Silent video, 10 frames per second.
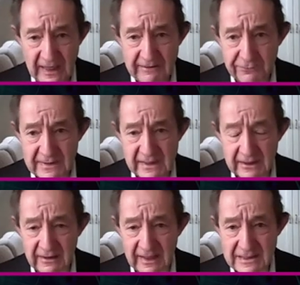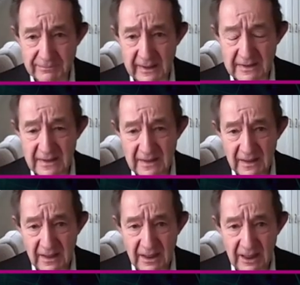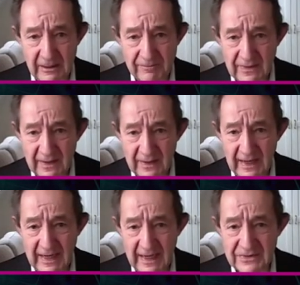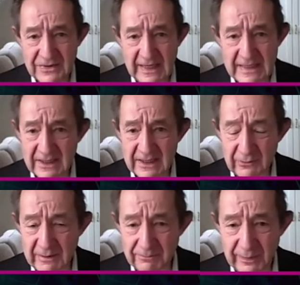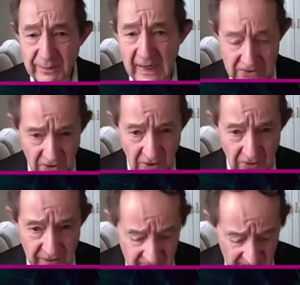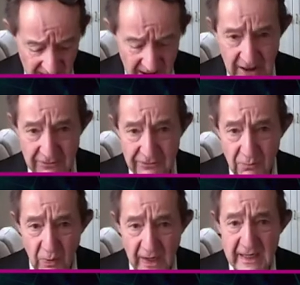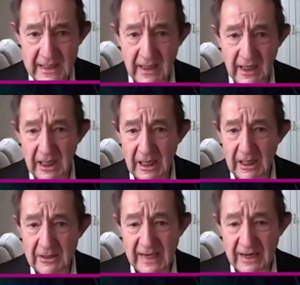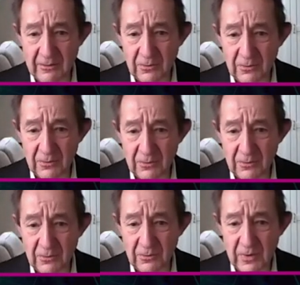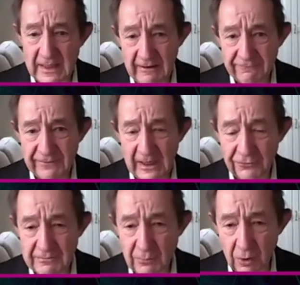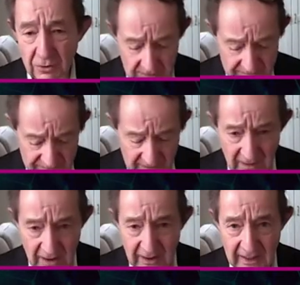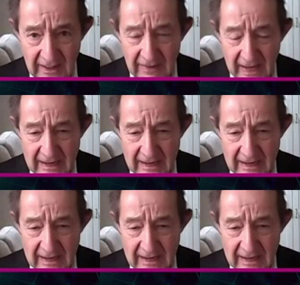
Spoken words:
by it, every single aspect. And it's going to impact on the way that we, that factory model,